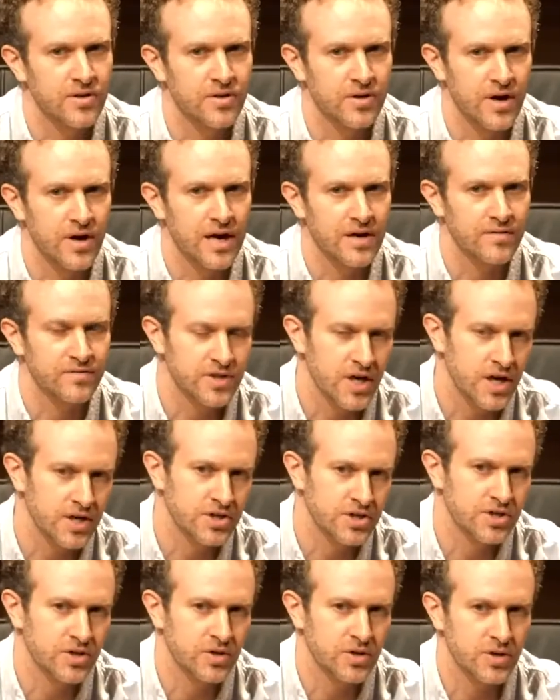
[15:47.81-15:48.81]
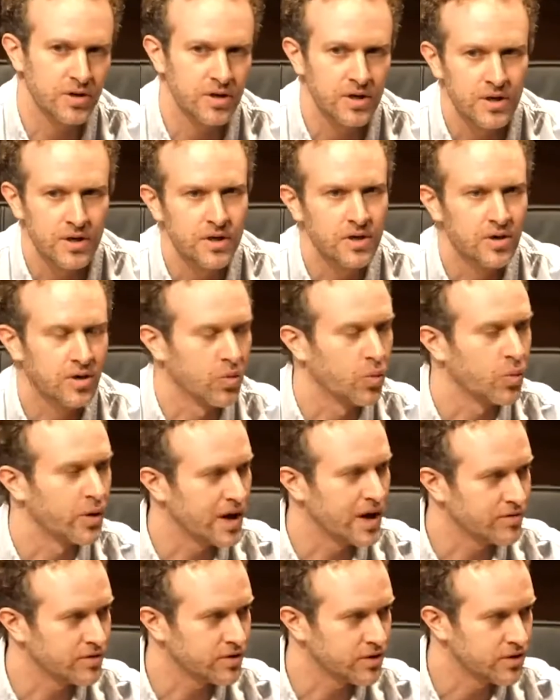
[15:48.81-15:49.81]
that they're out of touch or
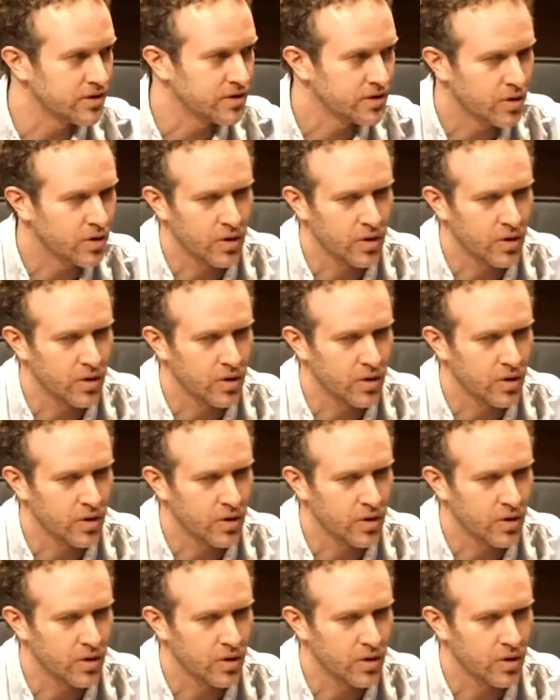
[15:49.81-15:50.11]
whatever,